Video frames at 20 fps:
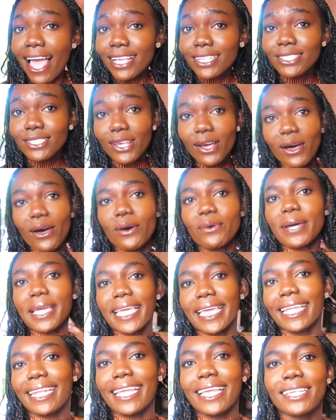So
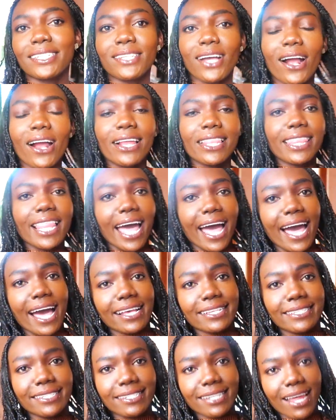it is our
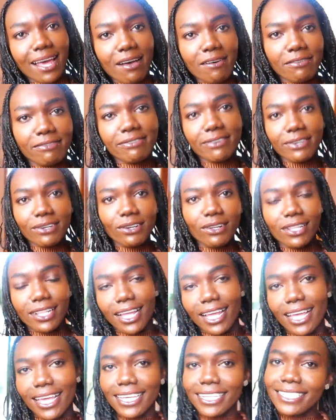last
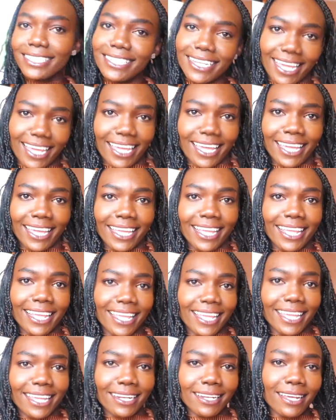full day
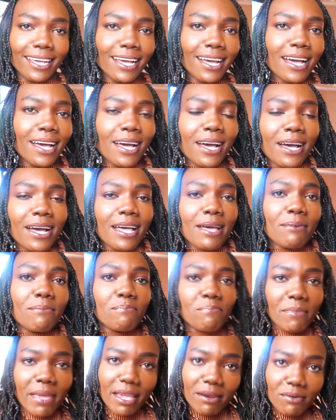in
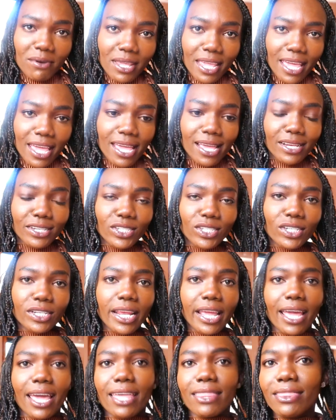Marrakesh,
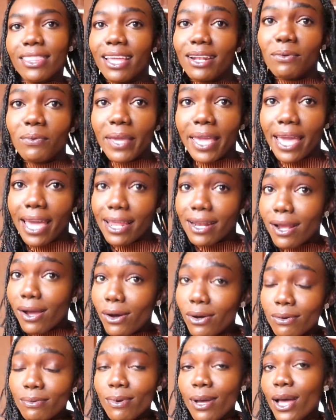and then we head
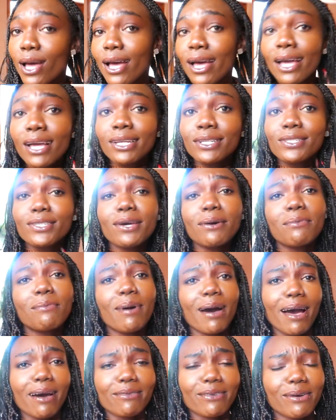home
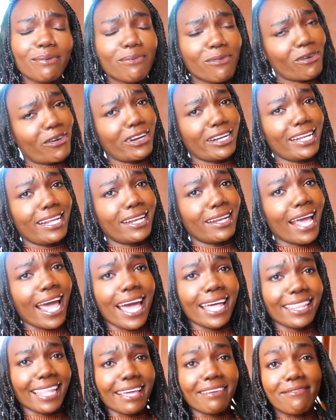tomorrow morning
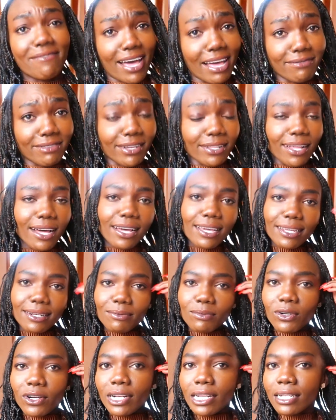at like 5 o'clock in
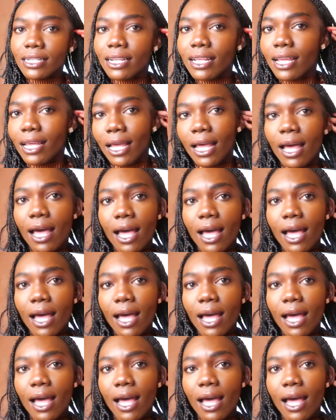the morning.